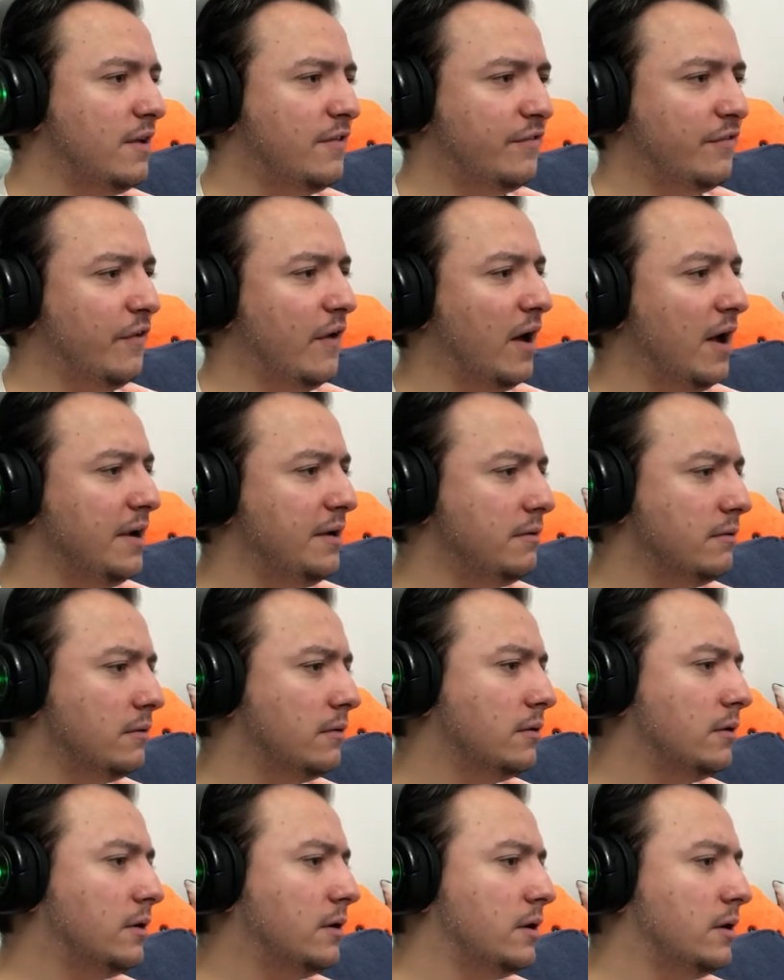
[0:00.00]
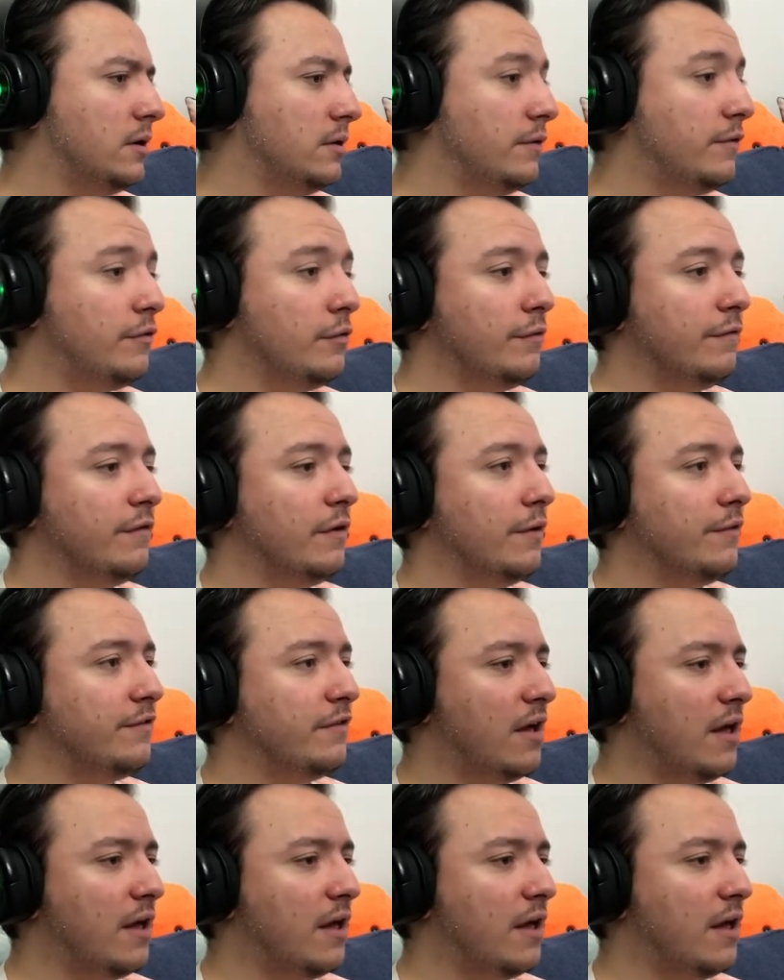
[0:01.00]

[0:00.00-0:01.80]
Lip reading: It's fine. The two fall